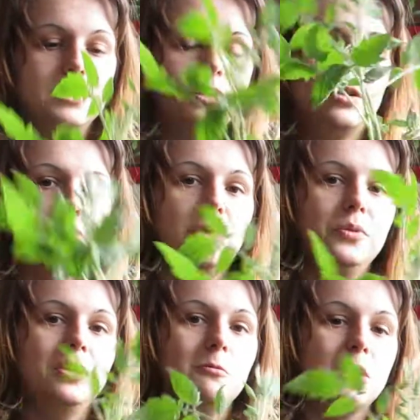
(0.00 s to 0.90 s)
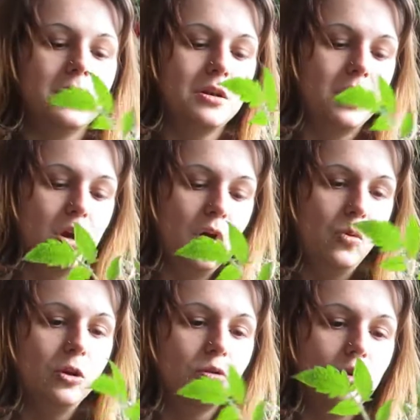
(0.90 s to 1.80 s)
the determinate one
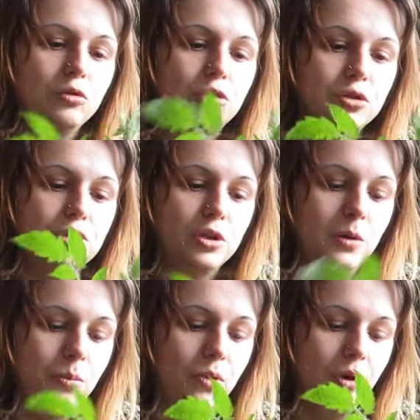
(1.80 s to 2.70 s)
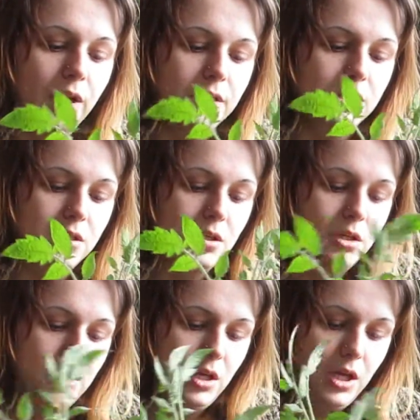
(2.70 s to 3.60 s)
will grow to a certain point
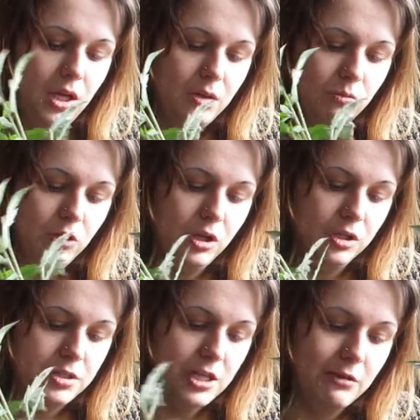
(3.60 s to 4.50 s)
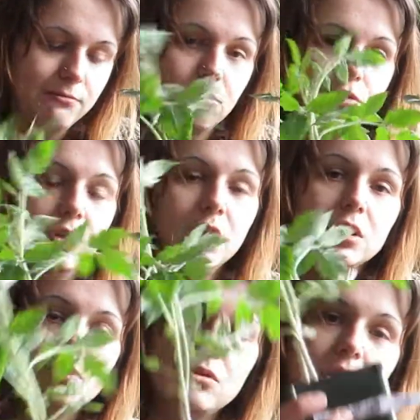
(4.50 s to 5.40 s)
and will set fruit.
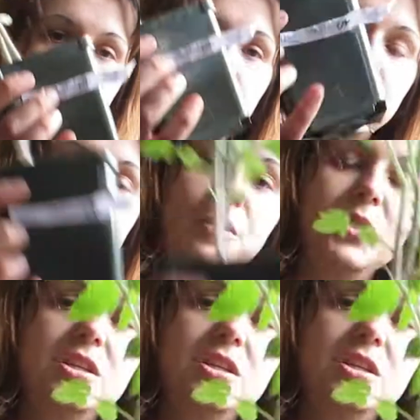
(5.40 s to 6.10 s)
So the determinate